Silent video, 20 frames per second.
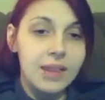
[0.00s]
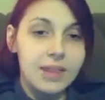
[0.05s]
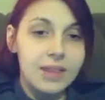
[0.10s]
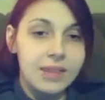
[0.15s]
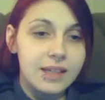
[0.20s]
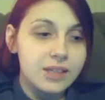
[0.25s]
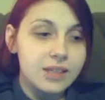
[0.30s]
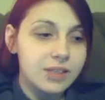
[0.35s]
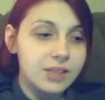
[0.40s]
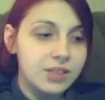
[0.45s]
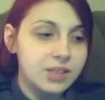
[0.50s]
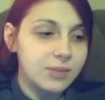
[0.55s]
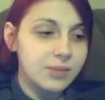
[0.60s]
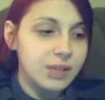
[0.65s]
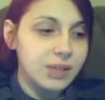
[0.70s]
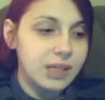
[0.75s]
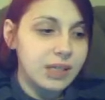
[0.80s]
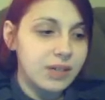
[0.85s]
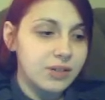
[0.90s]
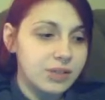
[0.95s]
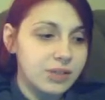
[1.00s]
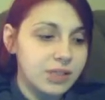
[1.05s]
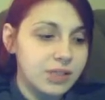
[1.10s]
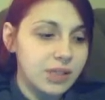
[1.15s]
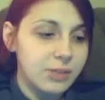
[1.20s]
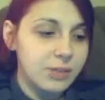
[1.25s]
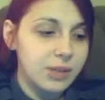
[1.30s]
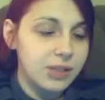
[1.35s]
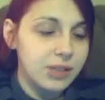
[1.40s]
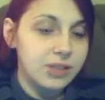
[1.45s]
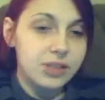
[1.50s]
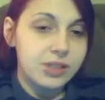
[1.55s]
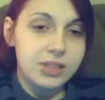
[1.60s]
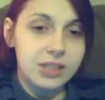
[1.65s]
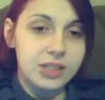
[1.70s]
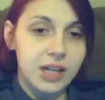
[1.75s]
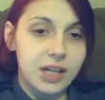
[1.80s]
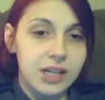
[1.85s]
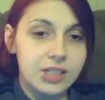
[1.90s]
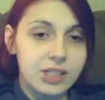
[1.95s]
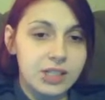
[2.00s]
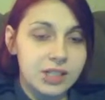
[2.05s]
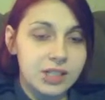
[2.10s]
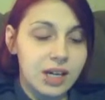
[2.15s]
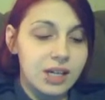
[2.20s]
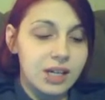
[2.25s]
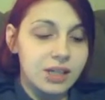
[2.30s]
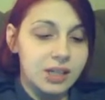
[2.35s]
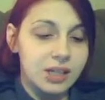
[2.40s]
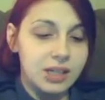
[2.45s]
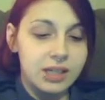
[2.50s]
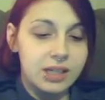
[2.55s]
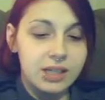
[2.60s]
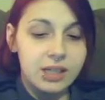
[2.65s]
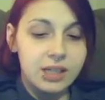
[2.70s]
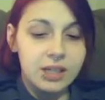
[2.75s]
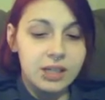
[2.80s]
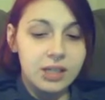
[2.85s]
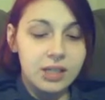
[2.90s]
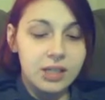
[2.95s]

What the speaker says: These are some of the ultrasound pictures that I just got done